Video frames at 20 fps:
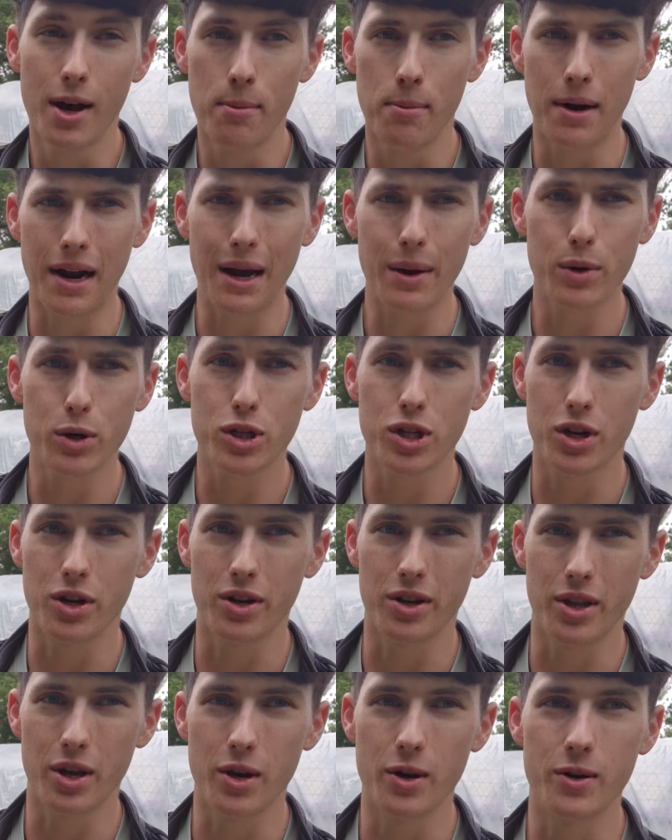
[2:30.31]
but I will show
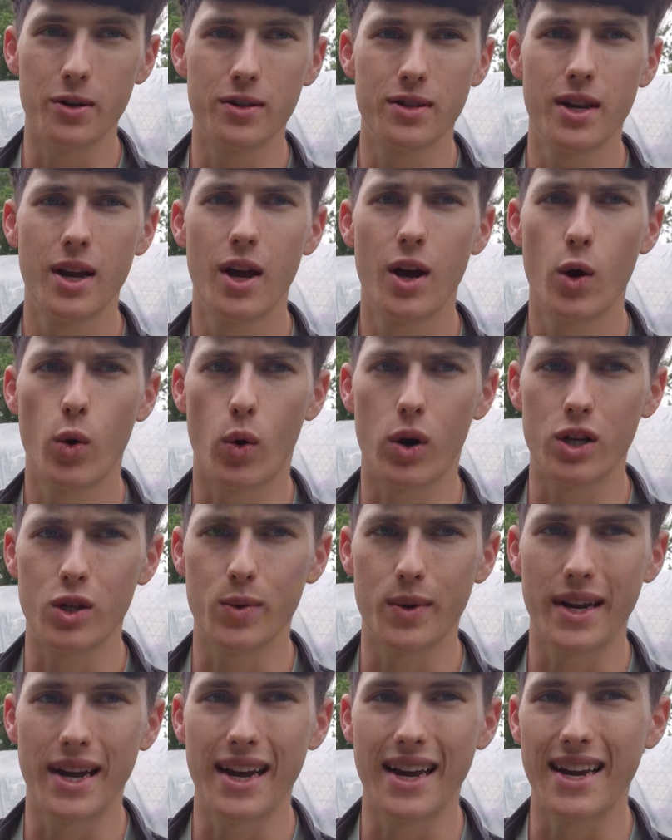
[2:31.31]
you those once
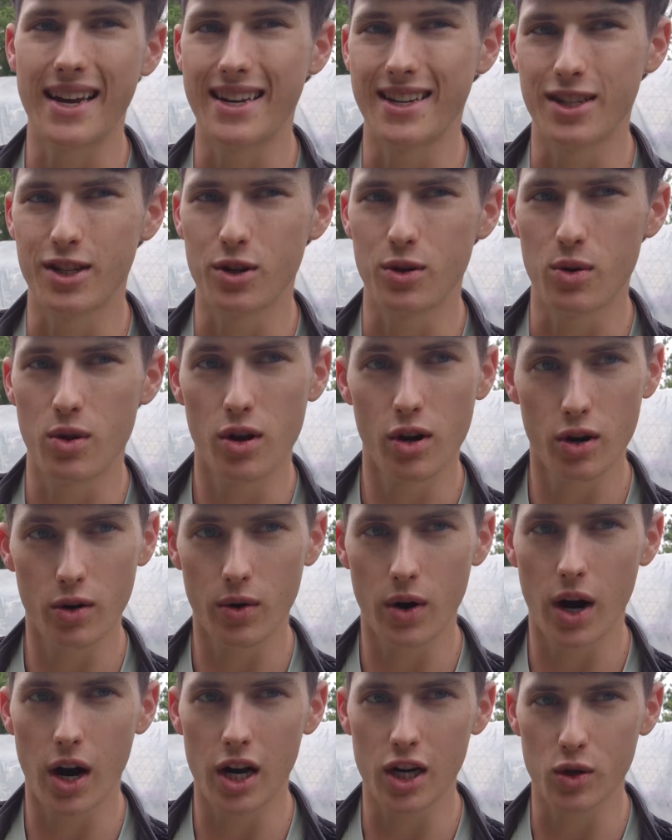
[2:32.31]
we get into the
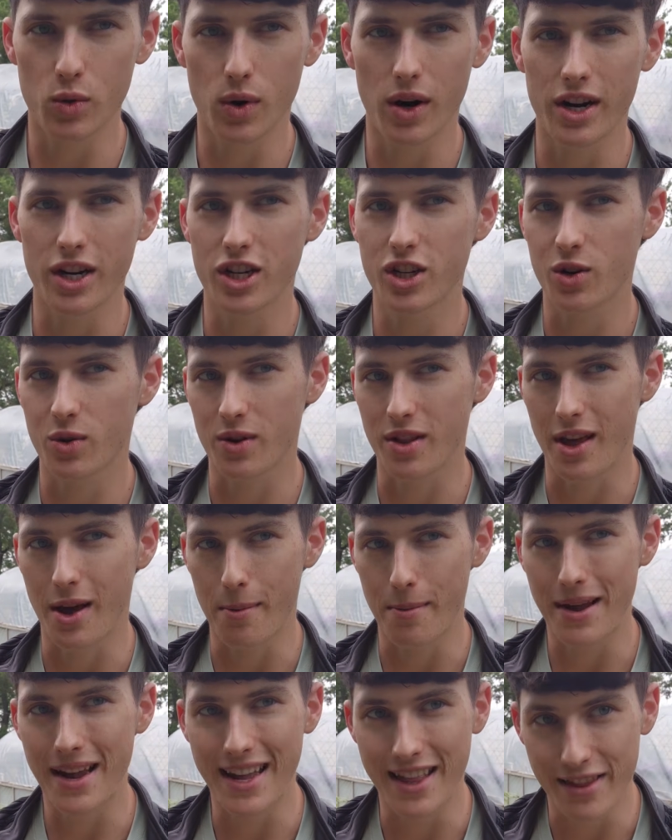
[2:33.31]
garage where I store
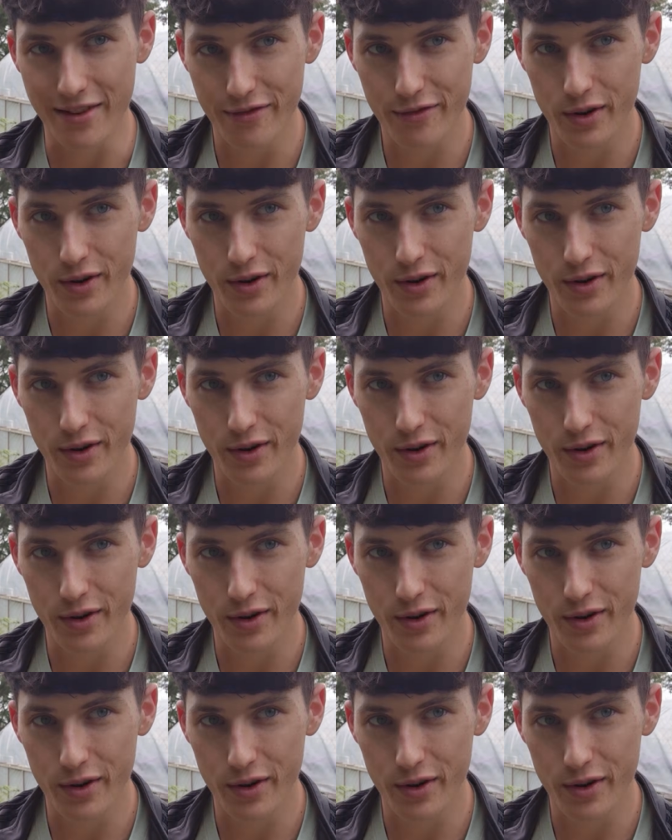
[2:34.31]
them in the